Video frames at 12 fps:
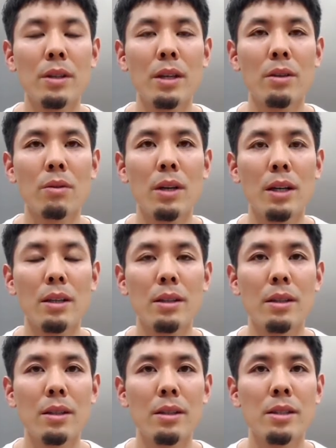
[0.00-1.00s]
The
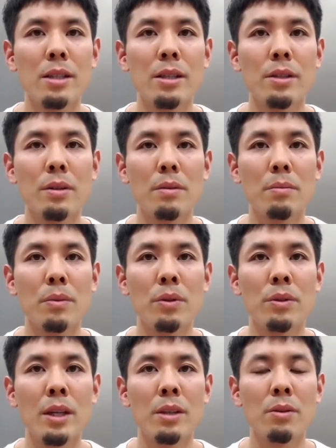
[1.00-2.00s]
non-block rate
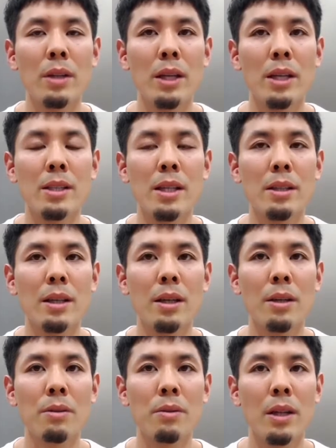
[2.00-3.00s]
can be
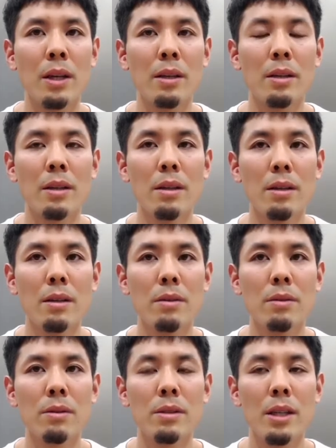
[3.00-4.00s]
calculated as 1
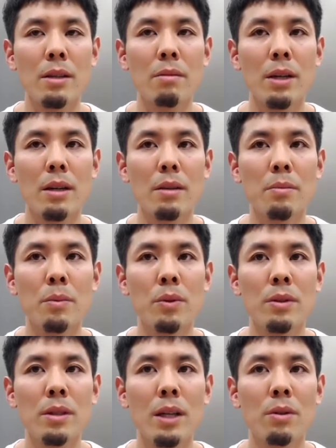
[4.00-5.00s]
minus block
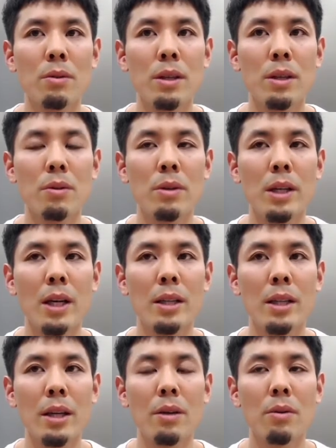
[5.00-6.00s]
rate, so I will
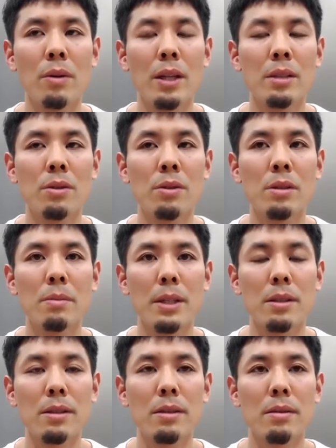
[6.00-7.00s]
replace it with a
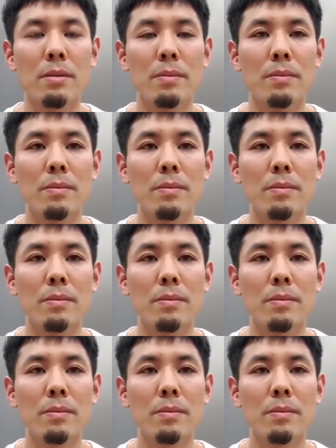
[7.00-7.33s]
block rate